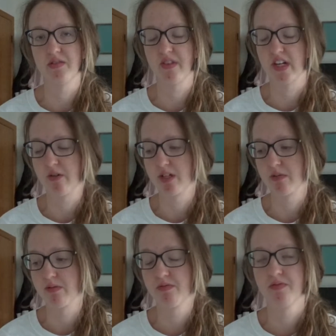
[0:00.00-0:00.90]
fireworks
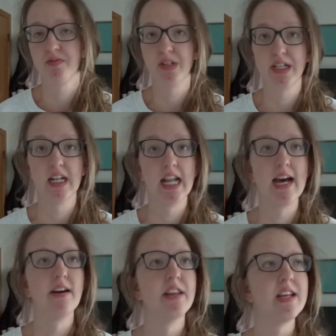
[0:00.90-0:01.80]
were freaking
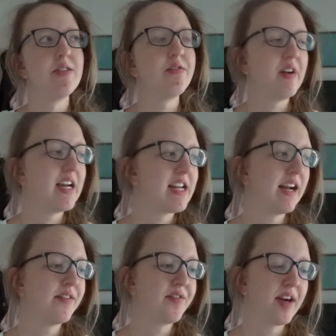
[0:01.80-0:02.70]
loud. They do Friday
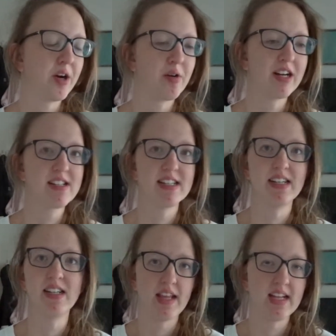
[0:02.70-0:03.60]
night fireworks
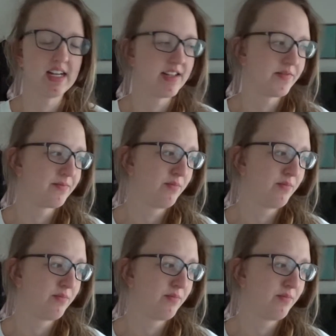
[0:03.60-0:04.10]
and I think I have